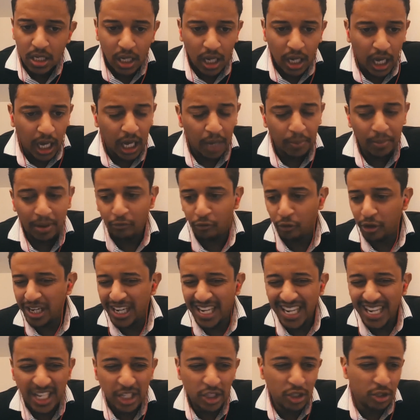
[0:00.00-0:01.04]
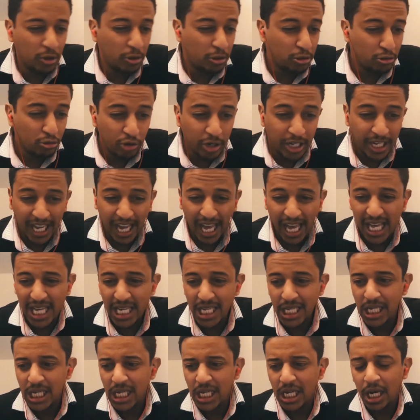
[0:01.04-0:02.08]
And if we need to
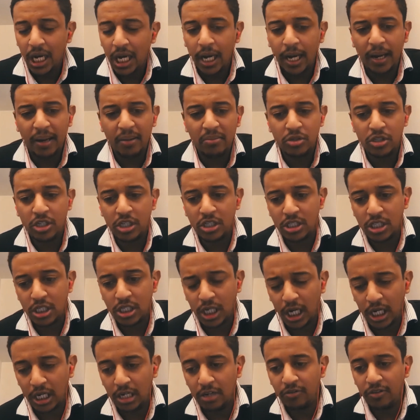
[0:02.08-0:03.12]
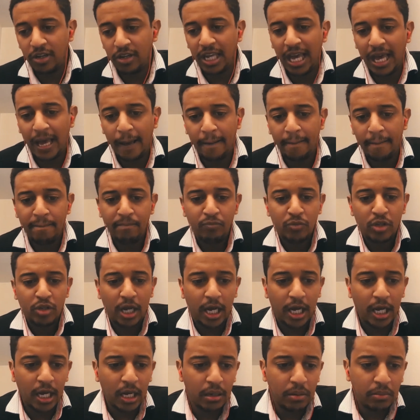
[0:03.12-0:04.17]
3K, just to kind of get
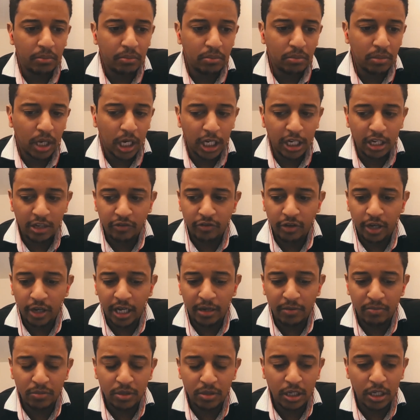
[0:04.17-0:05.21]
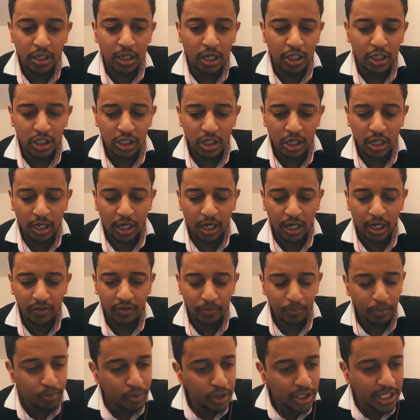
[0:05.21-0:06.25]
kind of
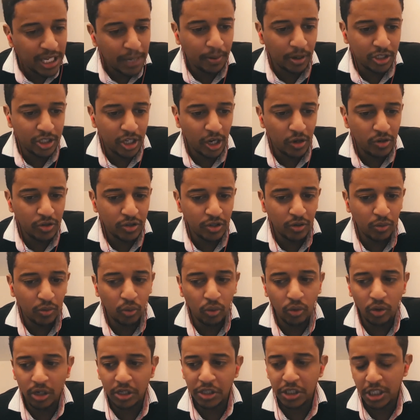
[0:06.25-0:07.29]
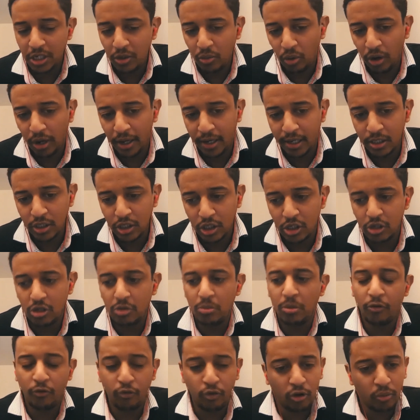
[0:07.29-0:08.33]
dip our toes in the water, see what it can do
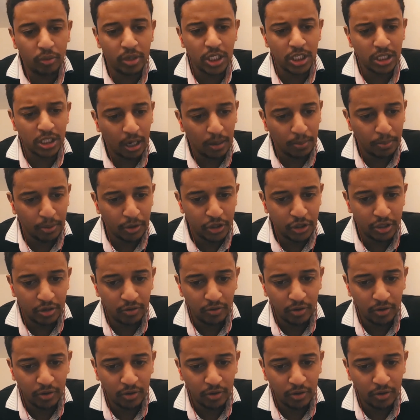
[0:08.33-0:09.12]
before we start pushing